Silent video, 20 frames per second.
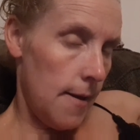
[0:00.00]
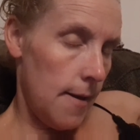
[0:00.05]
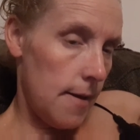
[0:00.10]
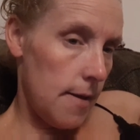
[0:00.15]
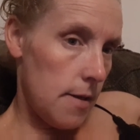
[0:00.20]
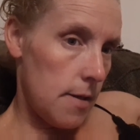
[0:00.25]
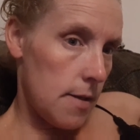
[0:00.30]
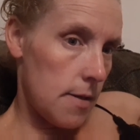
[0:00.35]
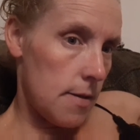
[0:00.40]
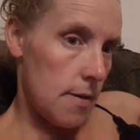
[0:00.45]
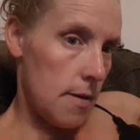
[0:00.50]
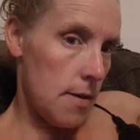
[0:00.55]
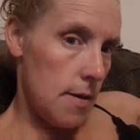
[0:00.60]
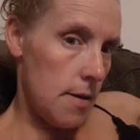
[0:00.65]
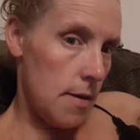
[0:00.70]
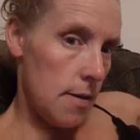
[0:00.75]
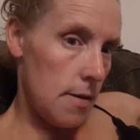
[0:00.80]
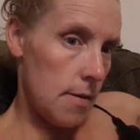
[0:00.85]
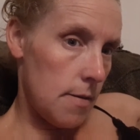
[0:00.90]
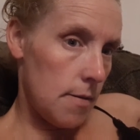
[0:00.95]
and
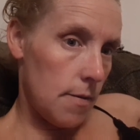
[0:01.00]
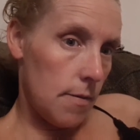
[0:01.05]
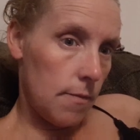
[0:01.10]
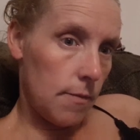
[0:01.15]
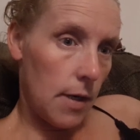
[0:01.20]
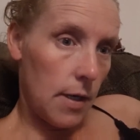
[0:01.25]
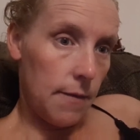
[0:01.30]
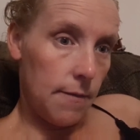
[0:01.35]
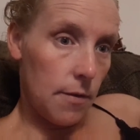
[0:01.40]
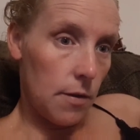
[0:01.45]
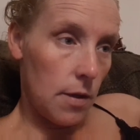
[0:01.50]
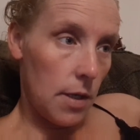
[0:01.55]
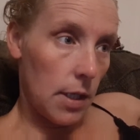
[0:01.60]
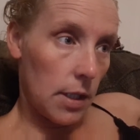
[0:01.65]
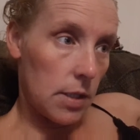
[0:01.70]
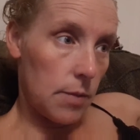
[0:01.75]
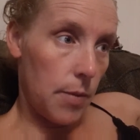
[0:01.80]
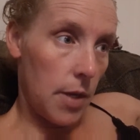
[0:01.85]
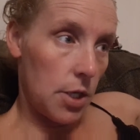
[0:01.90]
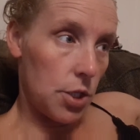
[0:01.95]
ready for the
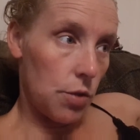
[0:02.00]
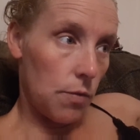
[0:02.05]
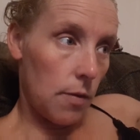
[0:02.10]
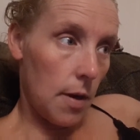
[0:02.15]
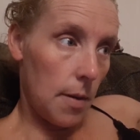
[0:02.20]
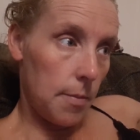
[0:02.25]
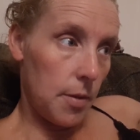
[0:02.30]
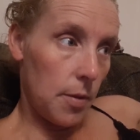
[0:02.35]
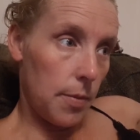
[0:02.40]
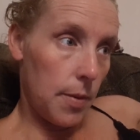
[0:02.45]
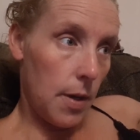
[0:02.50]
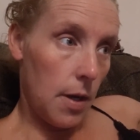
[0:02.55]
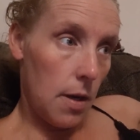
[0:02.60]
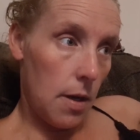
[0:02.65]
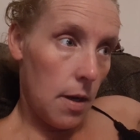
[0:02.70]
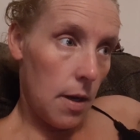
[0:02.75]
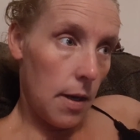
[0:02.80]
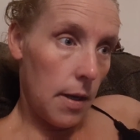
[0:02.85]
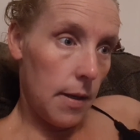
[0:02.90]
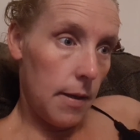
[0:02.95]
next batch of rocker
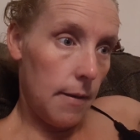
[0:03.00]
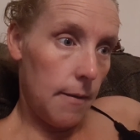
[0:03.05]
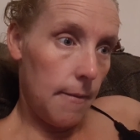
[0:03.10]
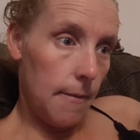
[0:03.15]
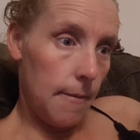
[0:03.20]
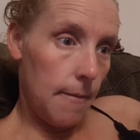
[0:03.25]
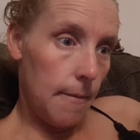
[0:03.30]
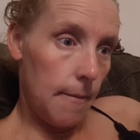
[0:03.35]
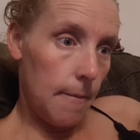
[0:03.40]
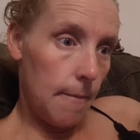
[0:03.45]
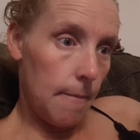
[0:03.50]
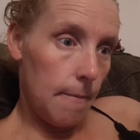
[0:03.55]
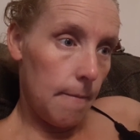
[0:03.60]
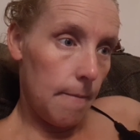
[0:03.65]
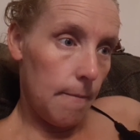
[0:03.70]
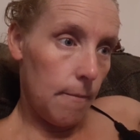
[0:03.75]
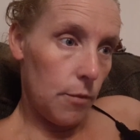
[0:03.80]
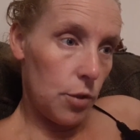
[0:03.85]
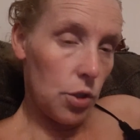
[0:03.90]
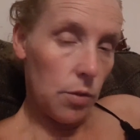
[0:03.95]
pie,
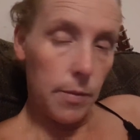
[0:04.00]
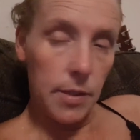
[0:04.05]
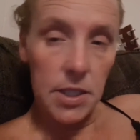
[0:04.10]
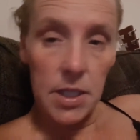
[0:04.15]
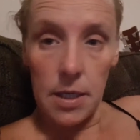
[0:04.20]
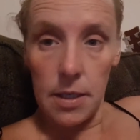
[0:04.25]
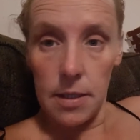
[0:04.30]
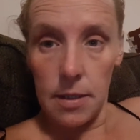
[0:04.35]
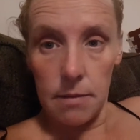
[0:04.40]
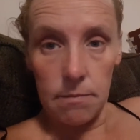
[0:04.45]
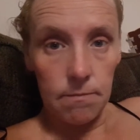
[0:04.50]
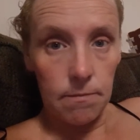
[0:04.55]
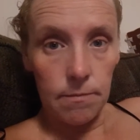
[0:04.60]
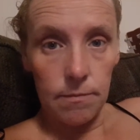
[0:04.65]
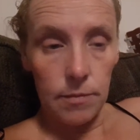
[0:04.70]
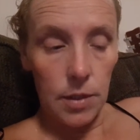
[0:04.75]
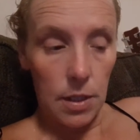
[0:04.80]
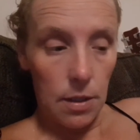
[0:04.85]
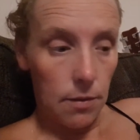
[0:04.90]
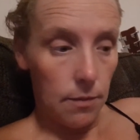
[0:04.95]
which will be done in,
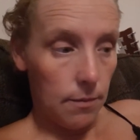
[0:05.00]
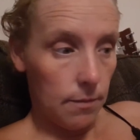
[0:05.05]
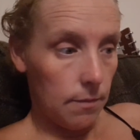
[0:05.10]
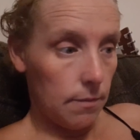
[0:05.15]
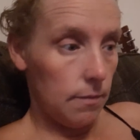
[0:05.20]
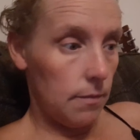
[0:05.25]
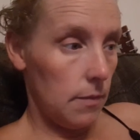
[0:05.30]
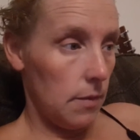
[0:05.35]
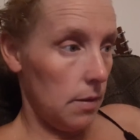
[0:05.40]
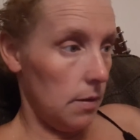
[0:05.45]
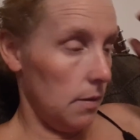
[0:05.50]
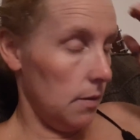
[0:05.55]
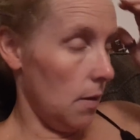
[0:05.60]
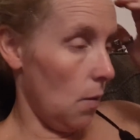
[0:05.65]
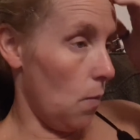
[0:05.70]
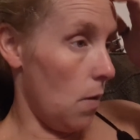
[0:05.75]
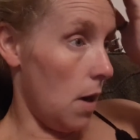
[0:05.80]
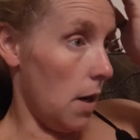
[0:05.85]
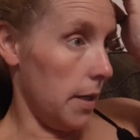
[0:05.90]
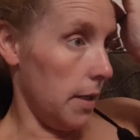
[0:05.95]
you know, a
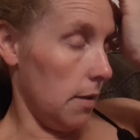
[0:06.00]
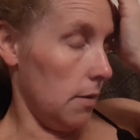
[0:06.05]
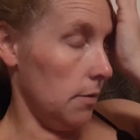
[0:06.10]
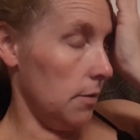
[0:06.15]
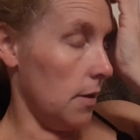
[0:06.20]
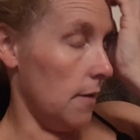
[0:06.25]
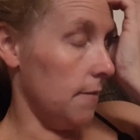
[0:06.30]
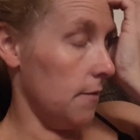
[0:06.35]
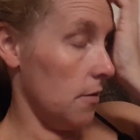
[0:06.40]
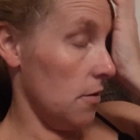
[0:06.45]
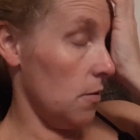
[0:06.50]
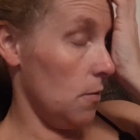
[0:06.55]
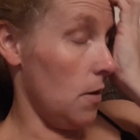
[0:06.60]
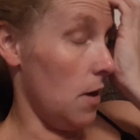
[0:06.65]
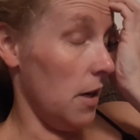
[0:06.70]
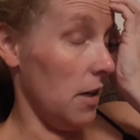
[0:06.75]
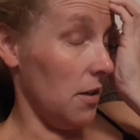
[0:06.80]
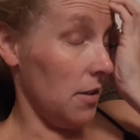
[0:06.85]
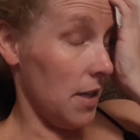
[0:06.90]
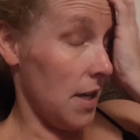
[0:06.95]
while. Not for a
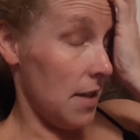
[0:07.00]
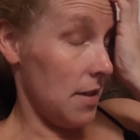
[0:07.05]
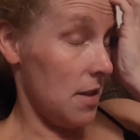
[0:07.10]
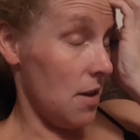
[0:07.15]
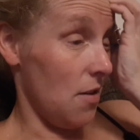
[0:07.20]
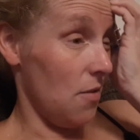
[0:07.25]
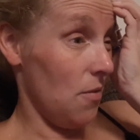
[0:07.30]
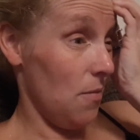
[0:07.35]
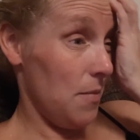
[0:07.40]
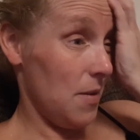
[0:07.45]
while yet, though.